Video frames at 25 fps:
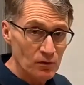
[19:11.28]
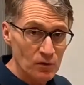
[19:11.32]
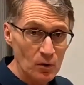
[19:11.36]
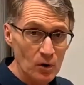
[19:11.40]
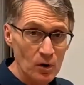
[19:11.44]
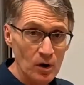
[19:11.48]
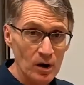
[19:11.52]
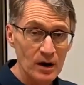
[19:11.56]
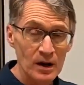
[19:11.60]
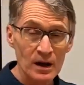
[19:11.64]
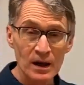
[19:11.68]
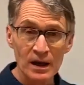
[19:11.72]

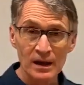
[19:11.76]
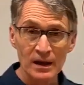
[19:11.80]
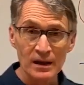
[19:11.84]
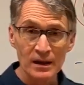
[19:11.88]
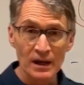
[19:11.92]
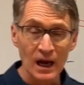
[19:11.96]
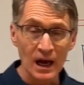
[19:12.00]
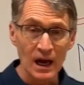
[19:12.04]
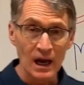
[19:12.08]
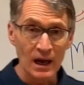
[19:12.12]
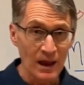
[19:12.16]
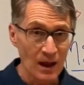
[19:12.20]
for
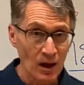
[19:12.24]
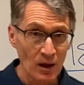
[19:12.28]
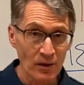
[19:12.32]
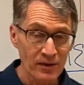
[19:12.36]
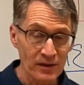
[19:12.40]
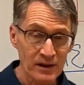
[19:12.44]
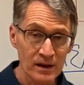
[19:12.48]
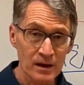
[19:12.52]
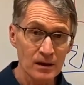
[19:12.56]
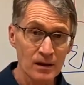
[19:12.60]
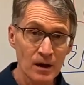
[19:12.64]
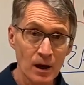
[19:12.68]

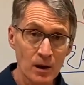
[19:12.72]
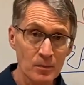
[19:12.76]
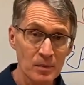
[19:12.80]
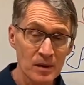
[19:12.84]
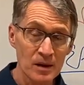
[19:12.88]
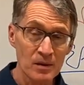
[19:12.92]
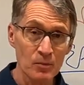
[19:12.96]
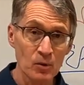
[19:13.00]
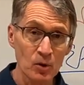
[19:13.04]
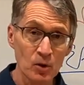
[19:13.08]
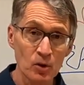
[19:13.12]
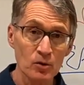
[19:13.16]
healthy young
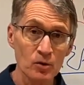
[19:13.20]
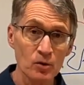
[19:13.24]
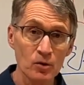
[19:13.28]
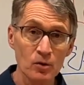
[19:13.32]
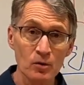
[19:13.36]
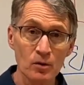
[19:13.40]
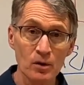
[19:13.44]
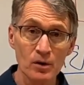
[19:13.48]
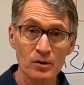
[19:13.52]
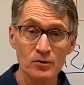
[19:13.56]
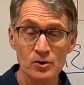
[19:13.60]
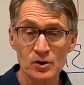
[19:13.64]
people
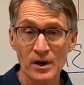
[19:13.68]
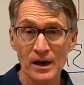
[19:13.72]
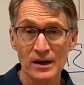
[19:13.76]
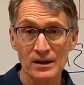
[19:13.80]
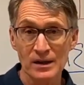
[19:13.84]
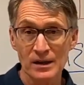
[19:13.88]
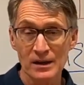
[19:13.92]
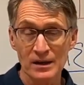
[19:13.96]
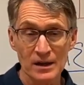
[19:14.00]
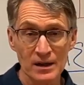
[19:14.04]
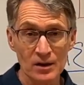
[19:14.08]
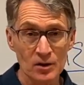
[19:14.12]
who are trying
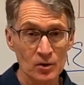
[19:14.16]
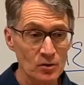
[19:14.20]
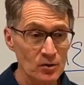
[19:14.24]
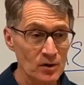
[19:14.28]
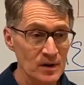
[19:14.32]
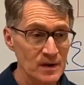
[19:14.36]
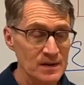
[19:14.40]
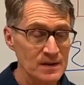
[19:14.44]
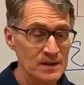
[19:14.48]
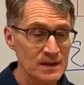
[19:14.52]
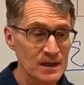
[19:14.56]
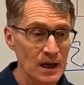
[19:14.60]
to
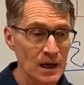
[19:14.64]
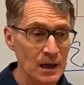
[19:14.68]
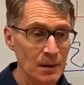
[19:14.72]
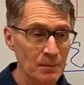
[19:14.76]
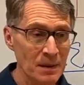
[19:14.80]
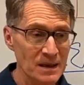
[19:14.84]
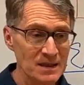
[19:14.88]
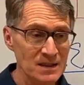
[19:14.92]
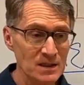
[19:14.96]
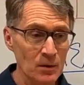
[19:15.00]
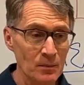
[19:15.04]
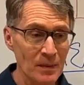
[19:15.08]
increase
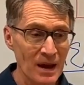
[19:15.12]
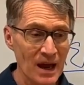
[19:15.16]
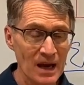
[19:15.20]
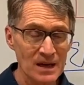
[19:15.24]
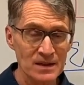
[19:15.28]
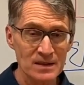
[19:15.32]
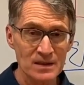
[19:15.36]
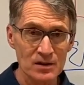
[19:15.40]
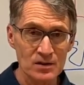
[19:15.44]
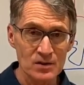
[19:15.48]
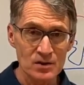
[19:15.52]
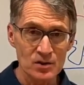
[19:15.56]
muscle
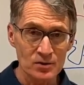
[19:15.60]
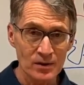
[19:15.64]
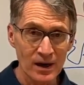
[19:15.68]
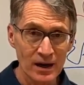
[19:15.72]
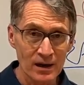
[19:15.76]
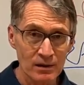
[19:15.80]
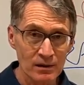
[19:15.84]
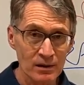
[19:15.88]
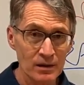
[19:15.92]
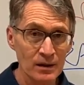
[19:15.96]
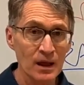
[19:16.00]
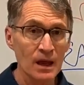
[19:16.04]
mass and
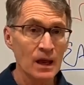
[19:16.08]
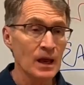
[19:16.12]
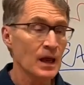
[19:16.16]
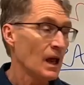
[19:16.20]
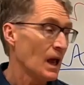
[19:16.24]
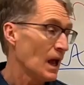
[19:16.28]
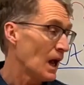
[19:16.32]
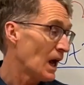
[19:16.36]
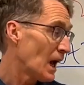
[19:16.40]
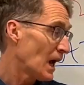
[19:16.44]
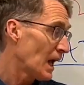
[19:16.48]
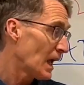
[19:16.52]
strength,
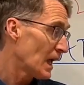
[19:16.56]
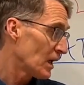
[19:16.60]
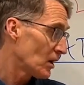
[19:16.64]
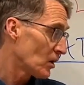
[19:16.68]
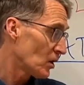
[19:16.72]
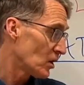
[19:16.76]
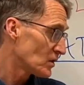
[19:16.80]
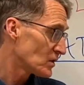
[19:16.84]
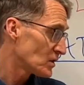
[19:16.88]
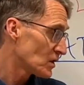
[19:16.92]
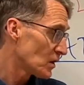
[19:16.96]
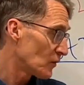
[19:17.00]
and
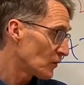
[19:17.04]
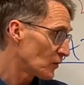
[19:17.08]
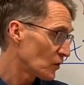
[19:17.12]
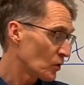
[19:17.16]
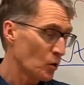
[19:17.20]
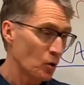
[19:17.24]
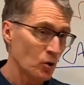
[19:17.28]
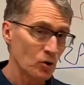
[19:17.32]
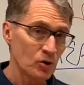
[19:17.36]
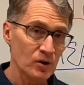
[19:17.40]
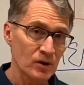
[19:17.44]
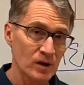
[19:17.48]
also for
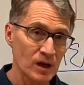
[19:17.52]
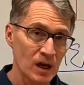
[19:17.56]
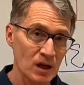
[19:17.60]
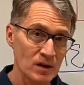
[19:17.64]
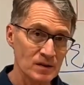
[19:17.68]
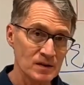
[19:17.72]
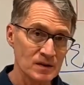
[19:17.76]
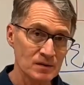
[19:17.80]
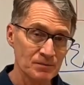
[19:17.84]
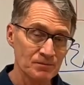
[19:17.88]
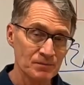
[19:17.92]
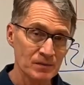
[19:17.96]
older
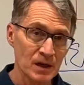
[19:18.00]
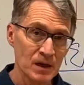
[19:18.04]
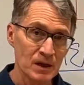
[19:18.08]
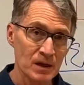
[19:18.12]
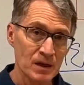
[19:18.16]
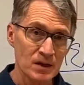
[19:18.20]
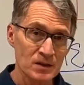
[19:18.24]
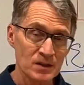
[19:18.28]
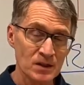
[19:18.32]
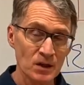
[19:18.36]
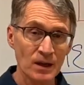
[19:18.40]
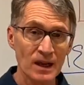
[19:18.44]
adults.
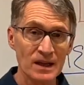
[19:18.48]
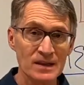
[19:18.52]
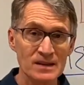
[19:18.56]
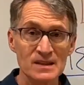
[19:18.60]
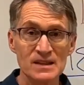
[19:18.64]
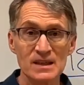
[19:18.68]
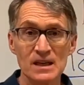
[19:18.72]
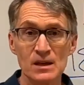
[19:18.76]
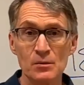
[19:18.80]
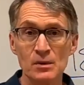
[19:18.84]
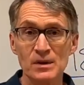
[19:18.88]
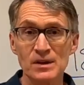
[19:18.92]
So
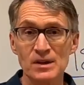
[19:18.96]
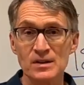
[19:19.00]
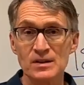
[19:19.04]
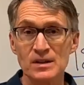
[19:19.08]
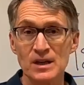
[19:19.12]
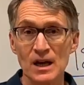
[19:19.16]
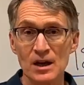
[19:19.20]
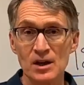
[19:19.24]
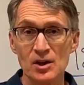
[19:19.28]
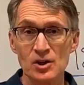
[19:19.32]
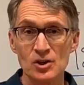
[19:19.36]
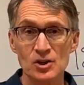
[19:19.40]
let's see what the
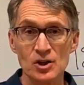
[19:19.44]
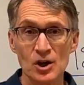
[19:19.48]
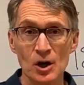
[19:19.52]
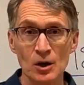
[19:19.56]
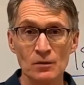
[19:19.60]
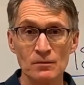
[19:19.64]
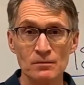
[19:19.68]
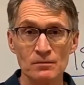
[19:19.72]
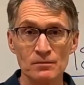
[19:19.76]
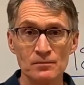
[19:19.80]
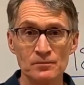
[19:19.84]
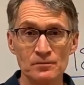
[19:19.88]
studies
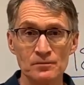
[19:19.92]
show.